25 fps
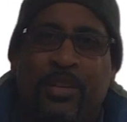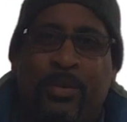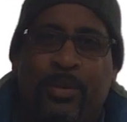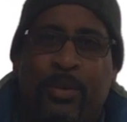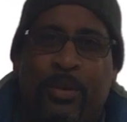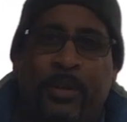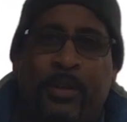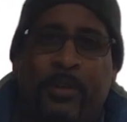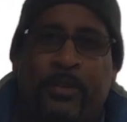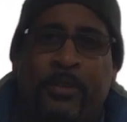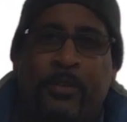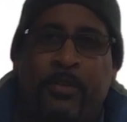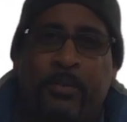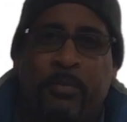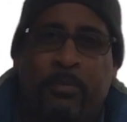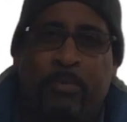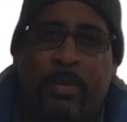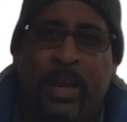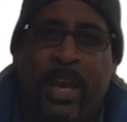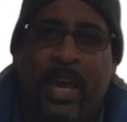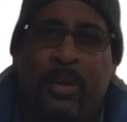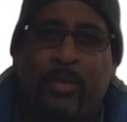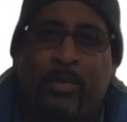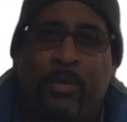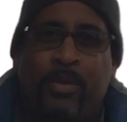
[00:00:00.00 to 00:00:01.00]
Grills,
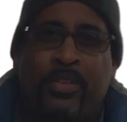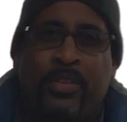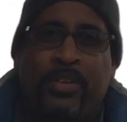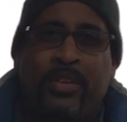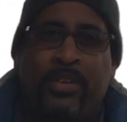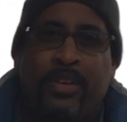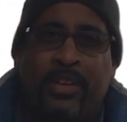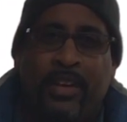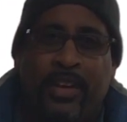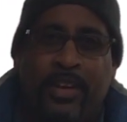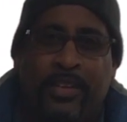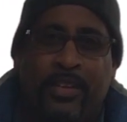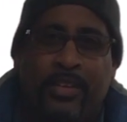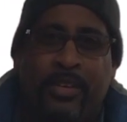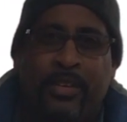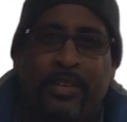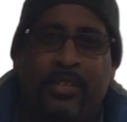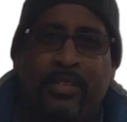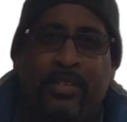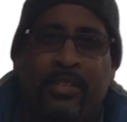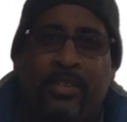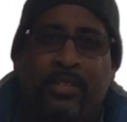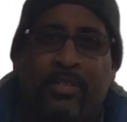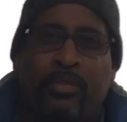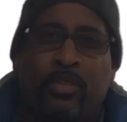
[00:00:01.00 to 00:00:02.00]
back with
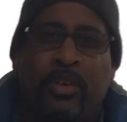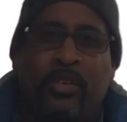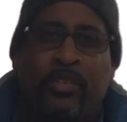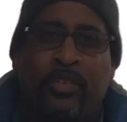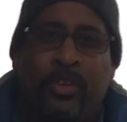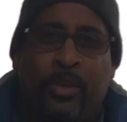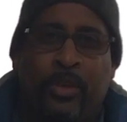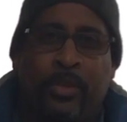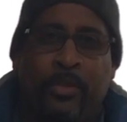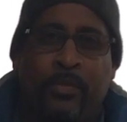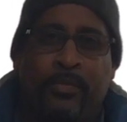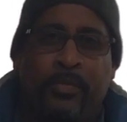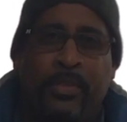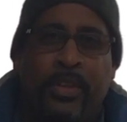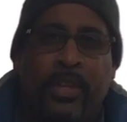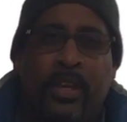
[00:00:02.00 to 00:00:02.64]
another review.